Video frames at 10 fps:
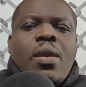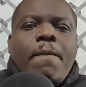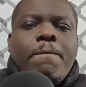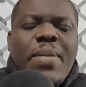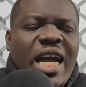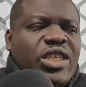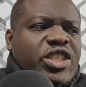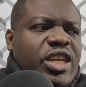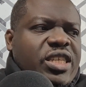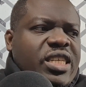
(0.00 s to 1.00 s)

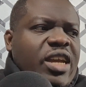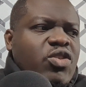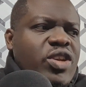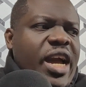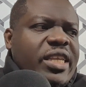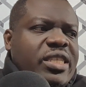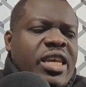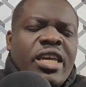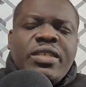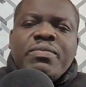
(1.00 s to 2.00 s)
Manchester
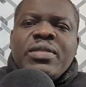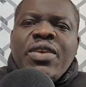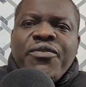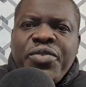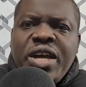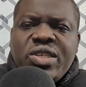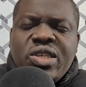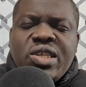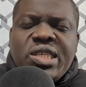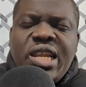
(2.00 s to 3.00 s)
United
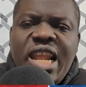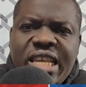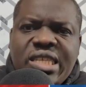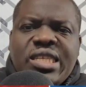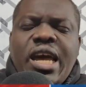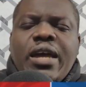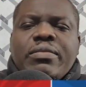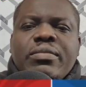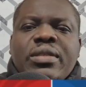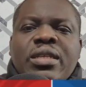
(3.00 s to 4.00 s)
versus
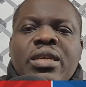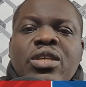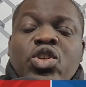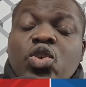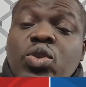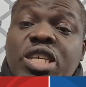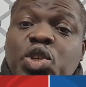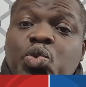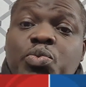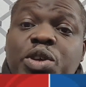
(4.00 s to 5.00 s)
Leicester. So
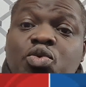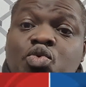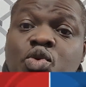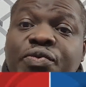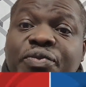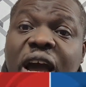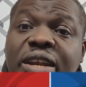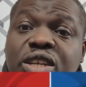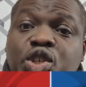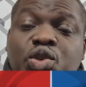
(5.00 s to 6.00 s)
this will be Ruud van
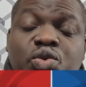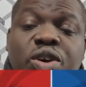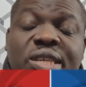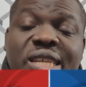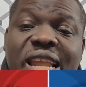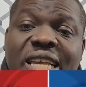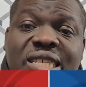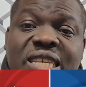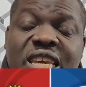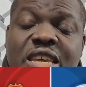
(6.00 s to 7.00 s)
Nistelrooy's
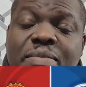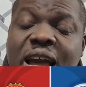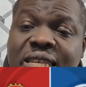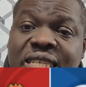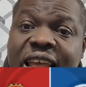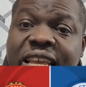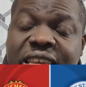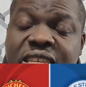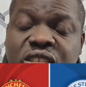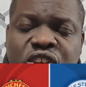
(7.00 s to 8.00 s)
last game as
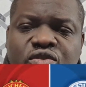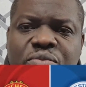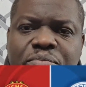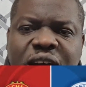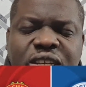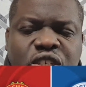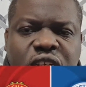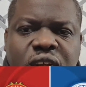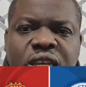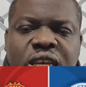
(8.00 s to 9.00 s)
interim
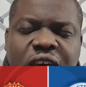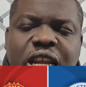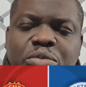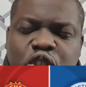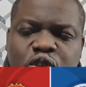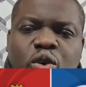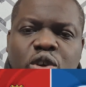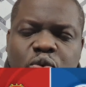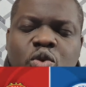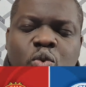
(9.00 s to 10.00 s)
manager, and I'm sure
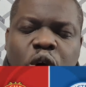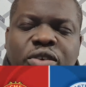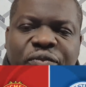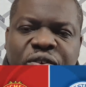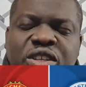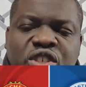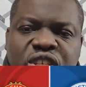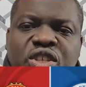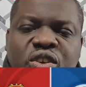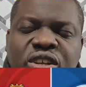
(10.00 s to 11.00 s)
he will want to finish
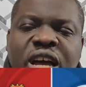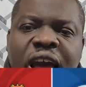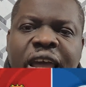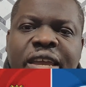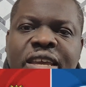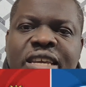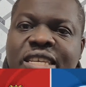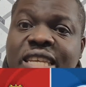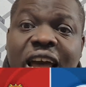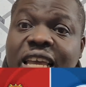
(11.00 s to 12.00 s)
this on a high.
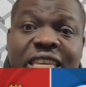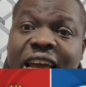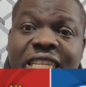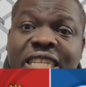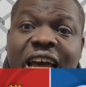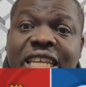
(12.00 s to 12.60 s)
He hasn't